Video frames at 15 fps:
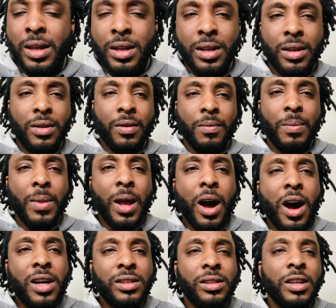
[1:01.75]
you know,
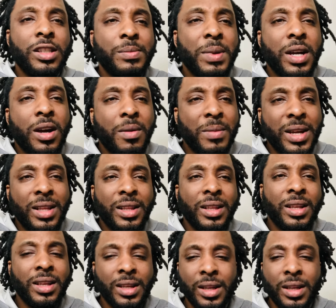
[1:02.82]
Arsenal is becoming,